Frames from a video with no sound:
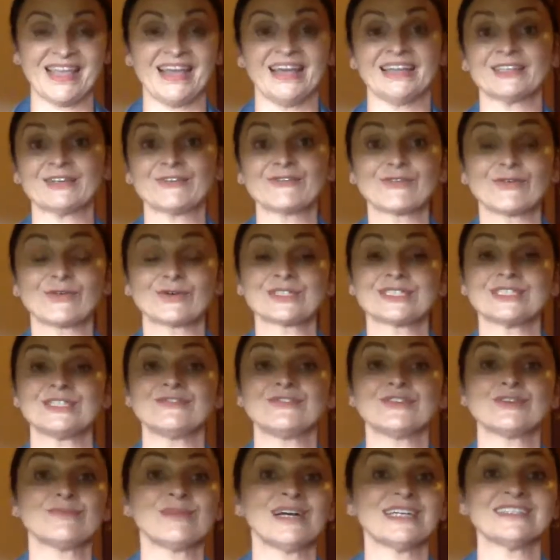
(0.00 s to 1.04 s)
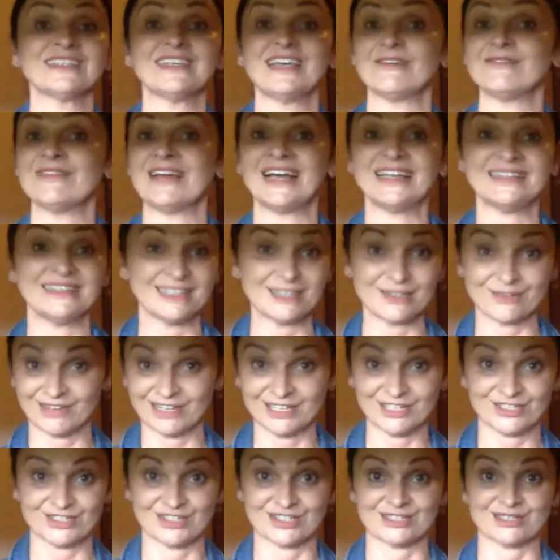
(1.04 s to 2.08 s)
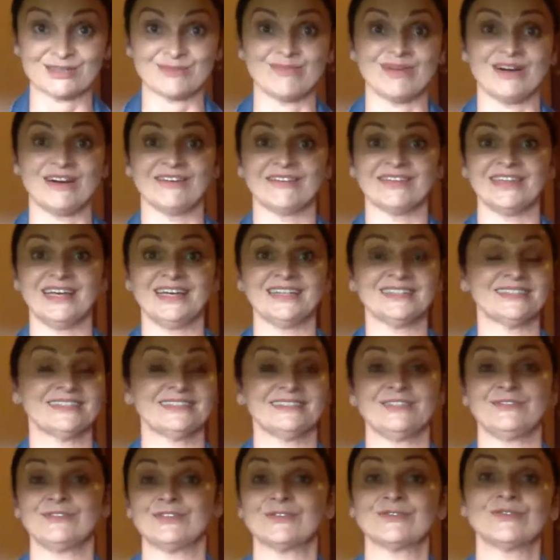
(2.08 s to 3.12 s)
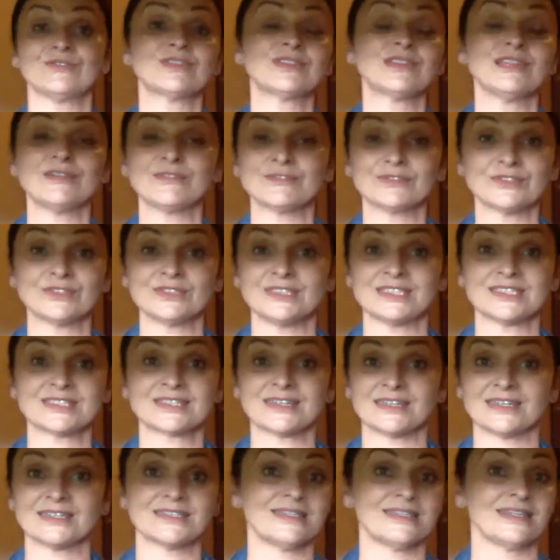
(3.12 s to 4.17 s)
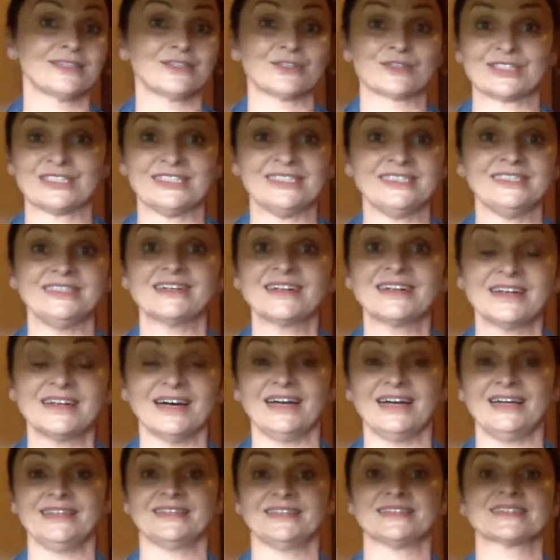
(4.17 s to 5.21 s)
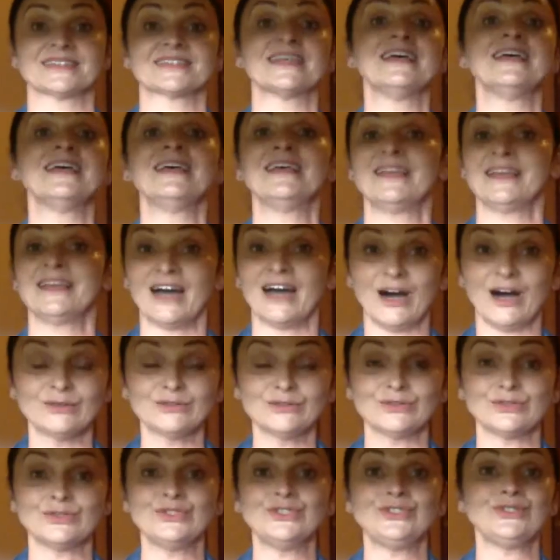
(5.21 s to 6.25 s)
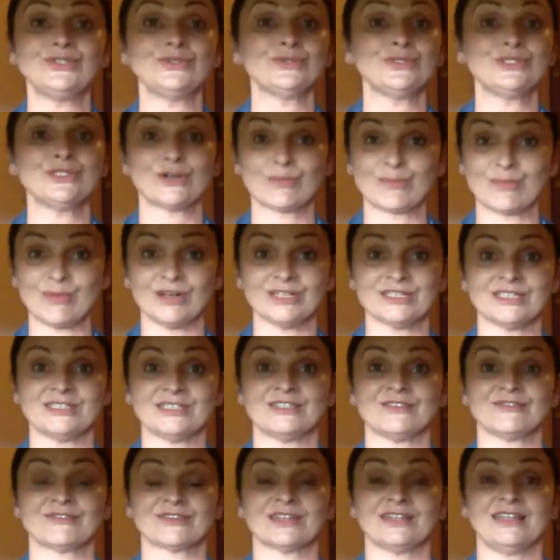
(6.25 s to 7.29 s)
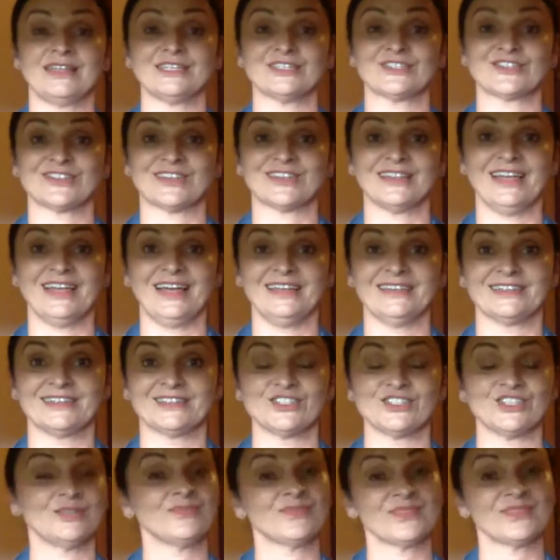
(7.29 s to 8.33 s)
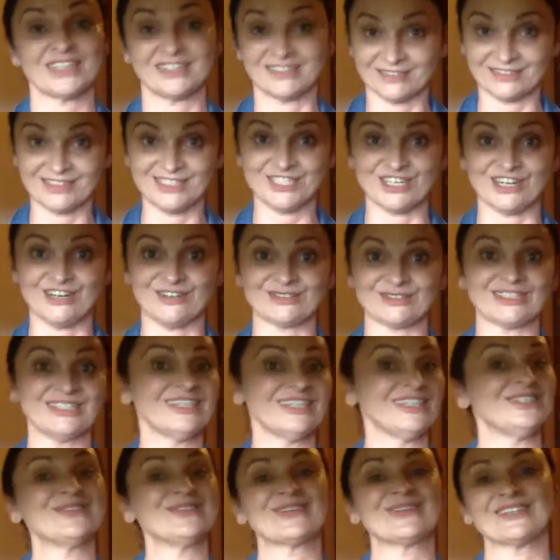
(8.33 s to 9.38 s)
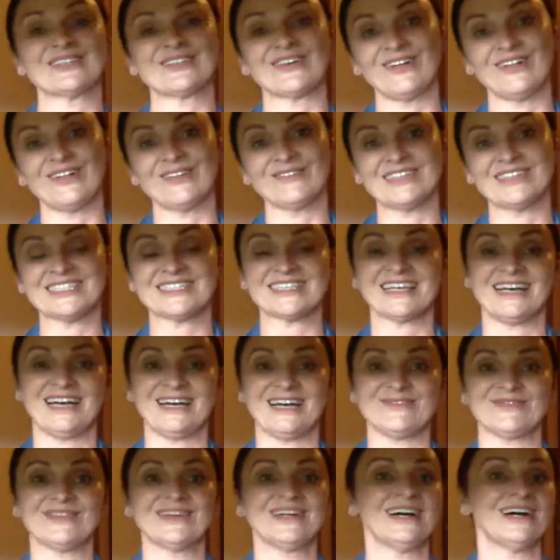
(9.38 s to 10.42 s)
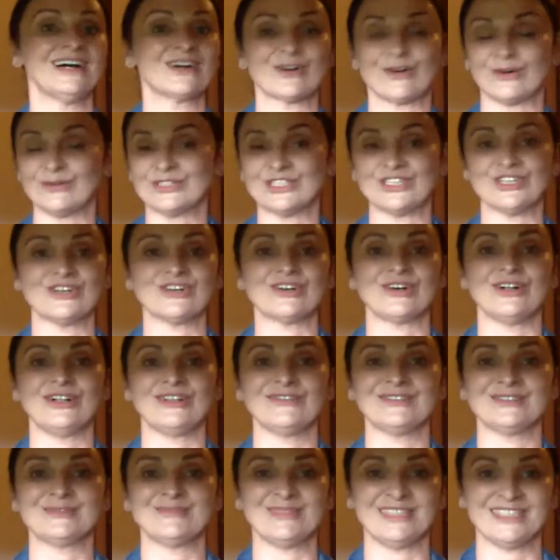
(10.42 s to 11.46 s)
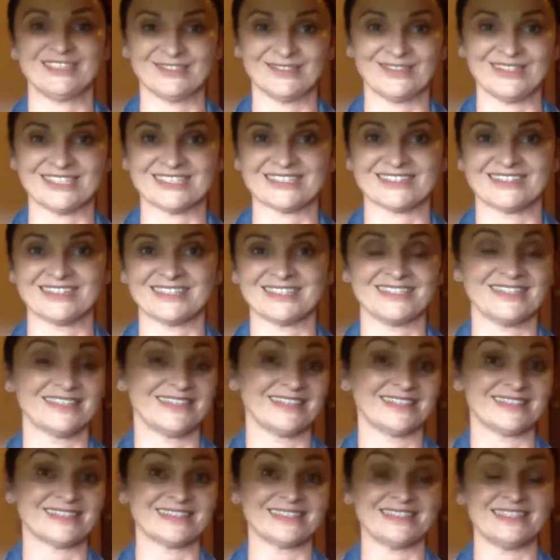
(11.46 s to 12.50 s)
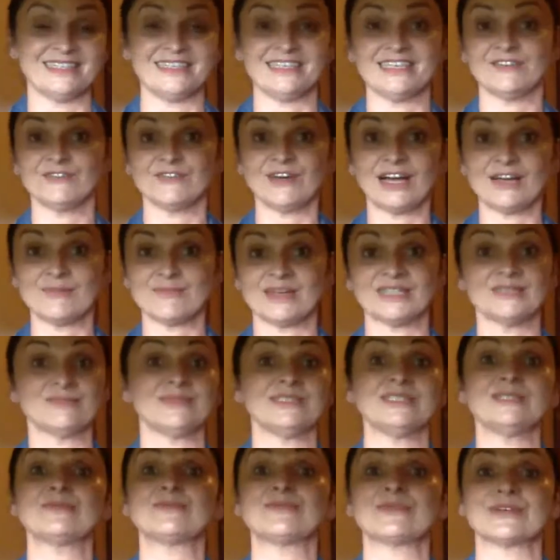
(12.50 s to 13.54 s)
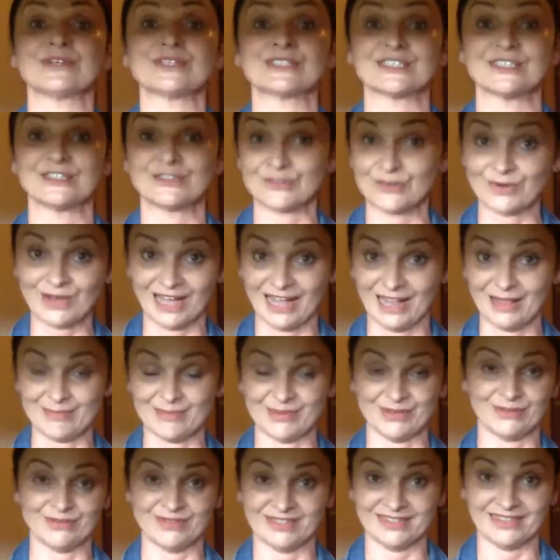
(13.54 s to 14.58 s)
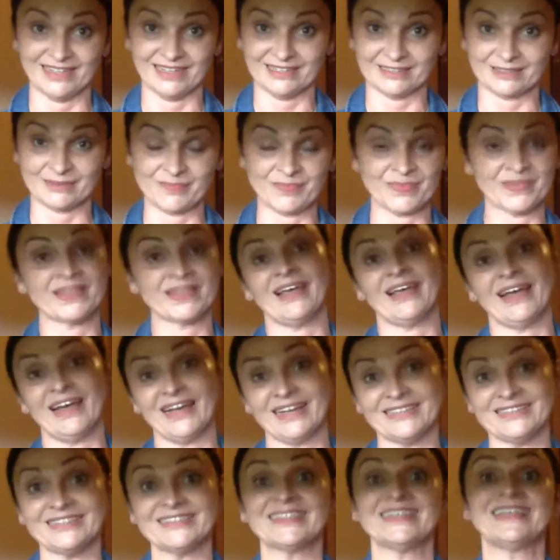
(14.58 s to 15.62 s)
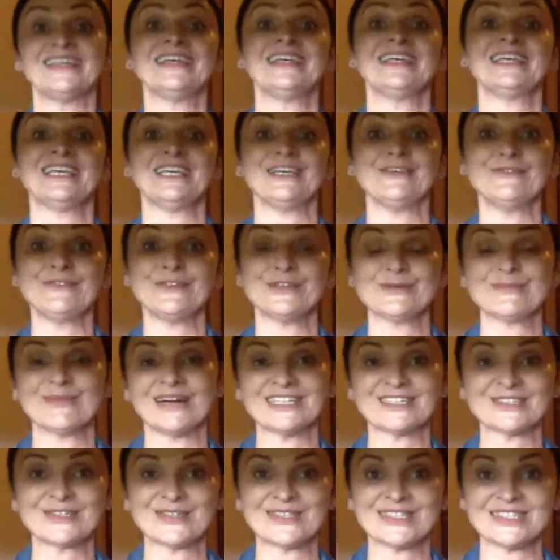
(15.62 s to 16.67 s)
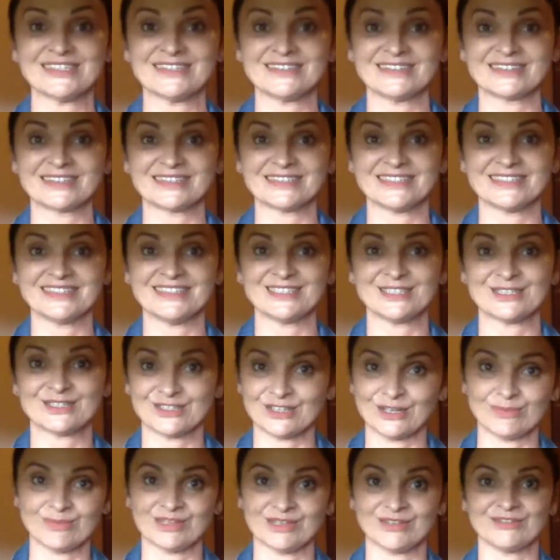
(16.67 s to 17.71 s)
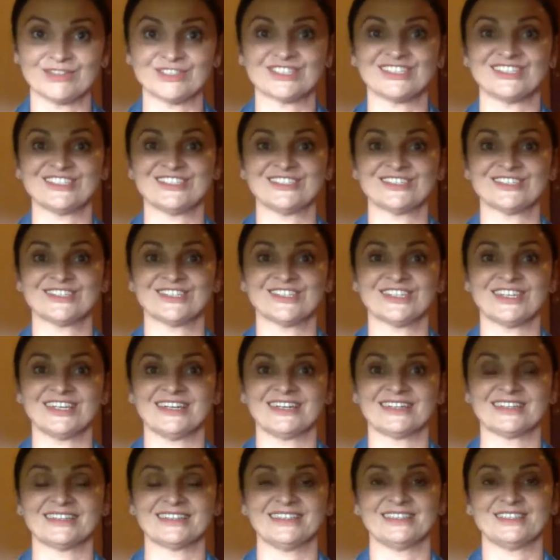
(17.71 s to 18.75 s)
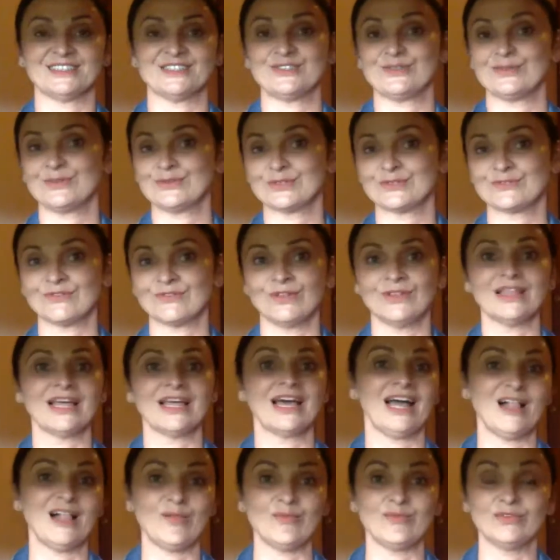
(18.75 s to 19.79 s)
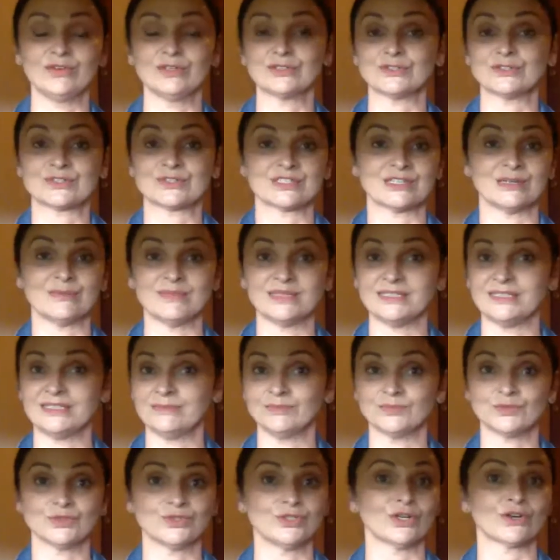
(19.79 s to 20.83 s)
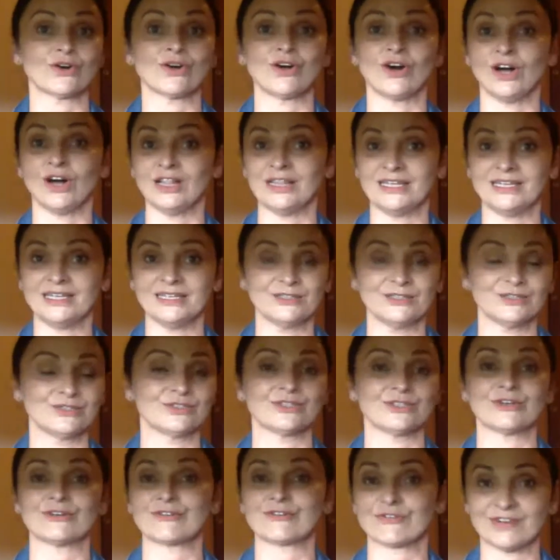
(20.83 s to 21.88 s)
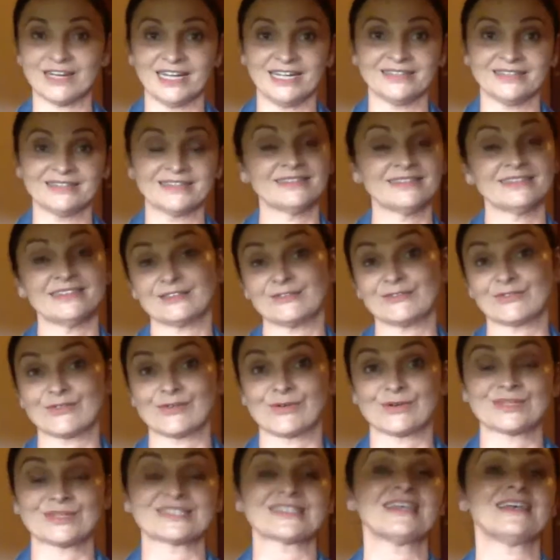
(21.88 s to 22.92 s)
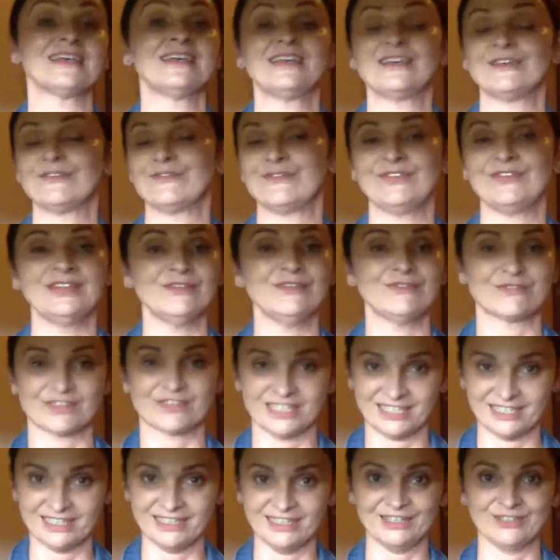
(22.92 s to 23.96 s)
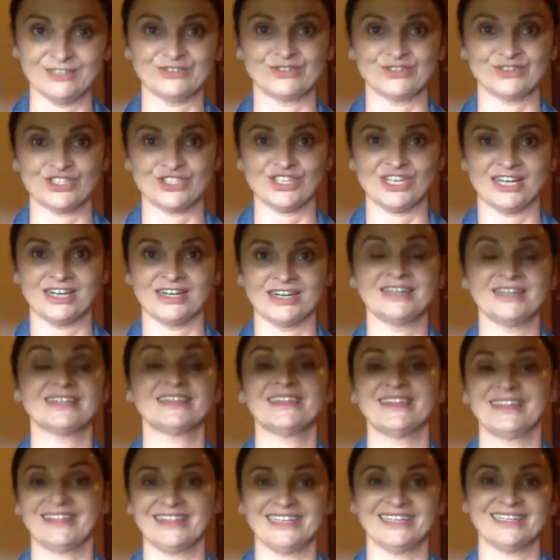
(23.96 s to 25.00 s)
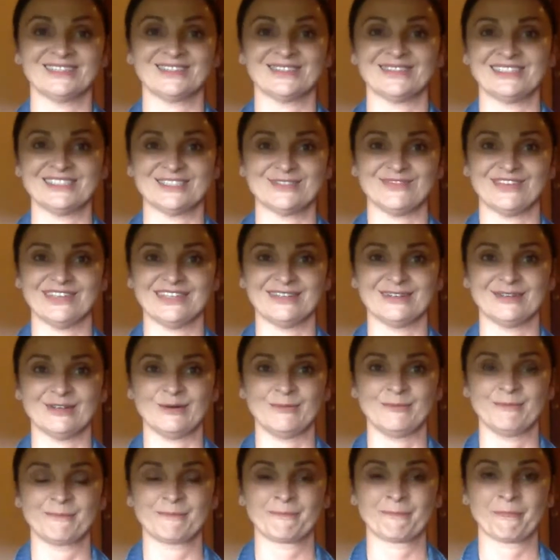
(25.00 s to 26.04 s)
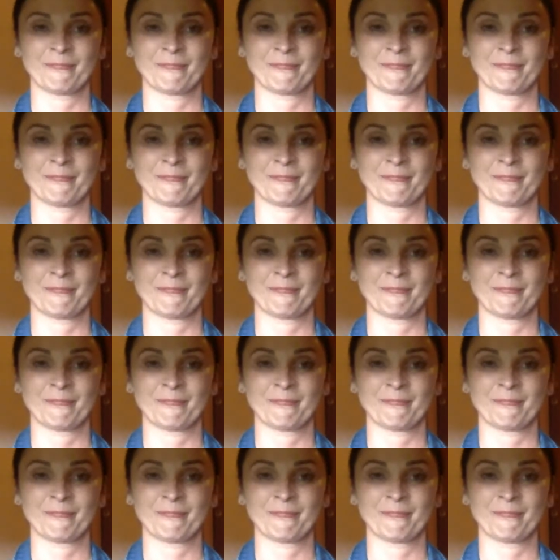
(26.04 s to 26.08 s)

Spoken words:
And of course, if you might have any questions about that, and if you would love to discuss that or need a guidance how to use your positive relational energy, then reach out. You can always have a coaching call with me to discuss it and see if I might be the person to help you with that. And if you might consider that this topic which I just shared is useful, helpful to somebody, to your colleague, to your friend, then of course, feel free to share the link to this video.